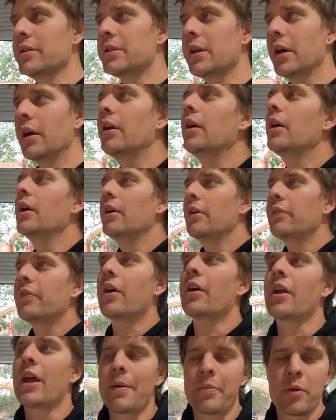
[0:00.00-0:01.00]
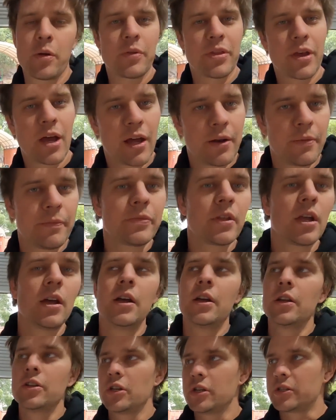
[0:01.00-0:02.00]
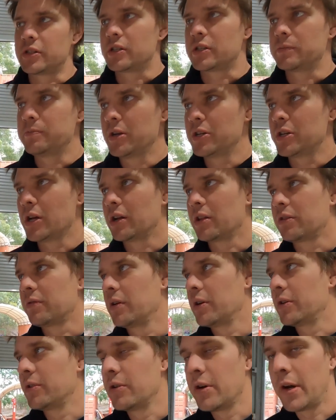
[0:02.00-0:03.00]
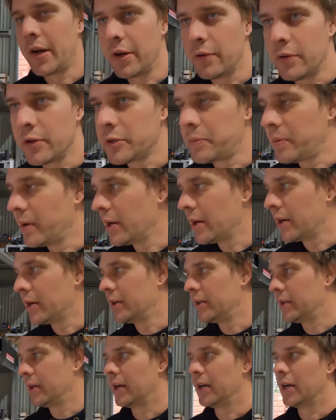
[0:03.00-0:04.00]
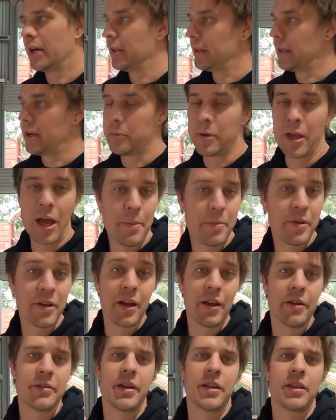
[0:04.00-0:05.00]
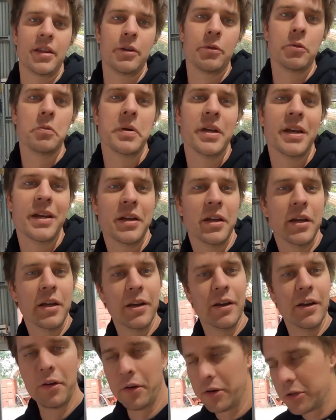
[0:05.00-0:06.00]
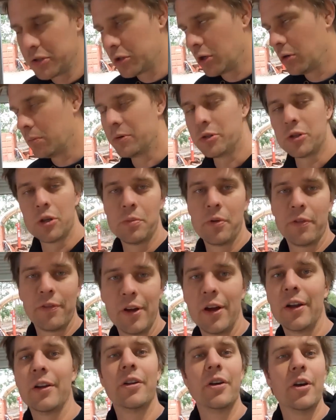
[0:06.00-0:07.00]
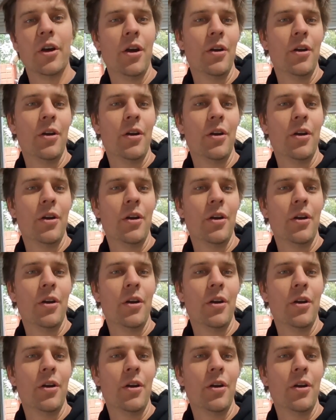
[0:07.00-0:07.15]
So very happy with that. Just a smidge under 390 horsepower. That'll be happy days. That thing will be super, super fun.